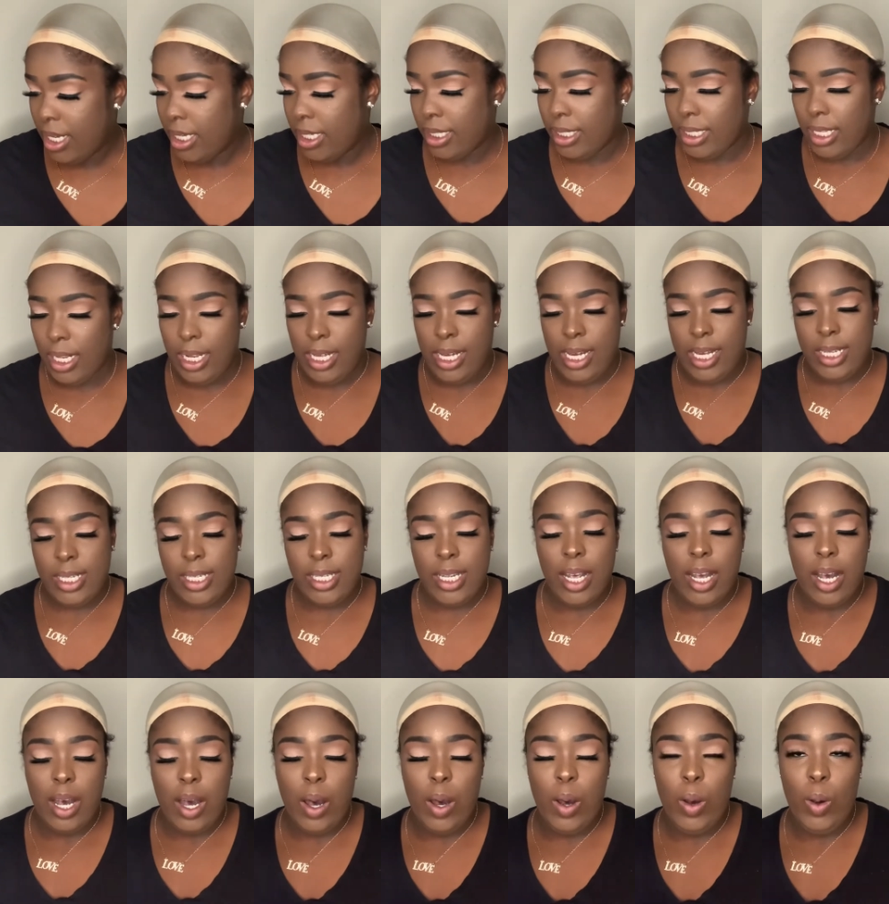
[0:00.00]
So let's
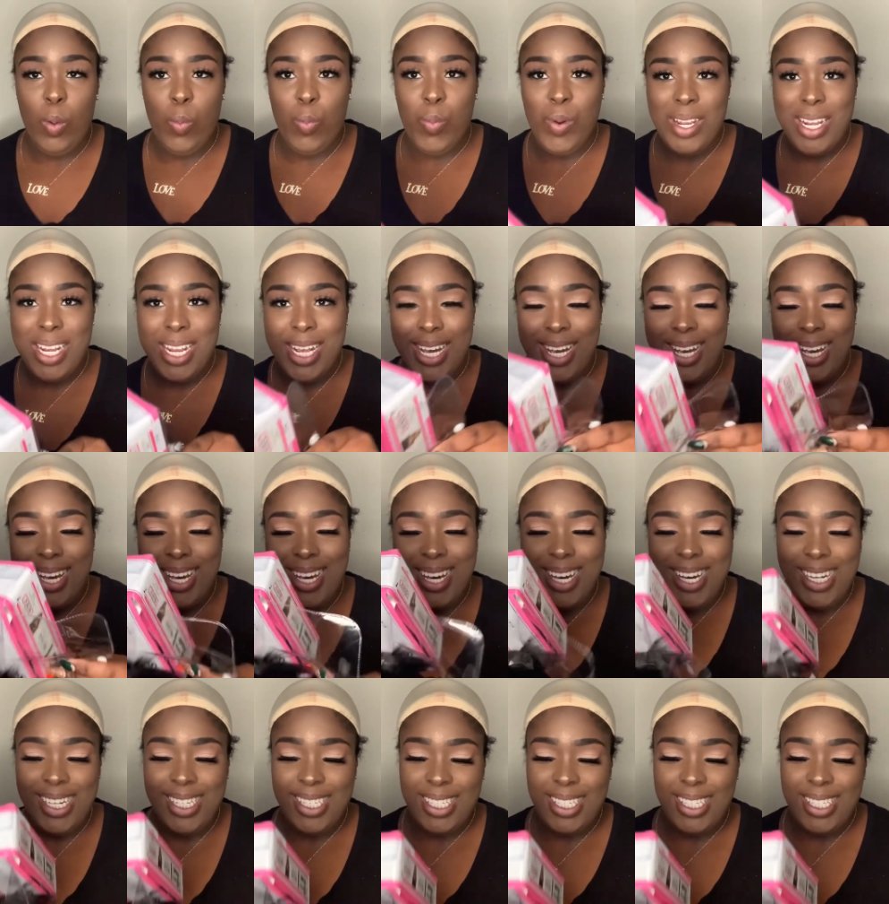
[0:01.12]
open it.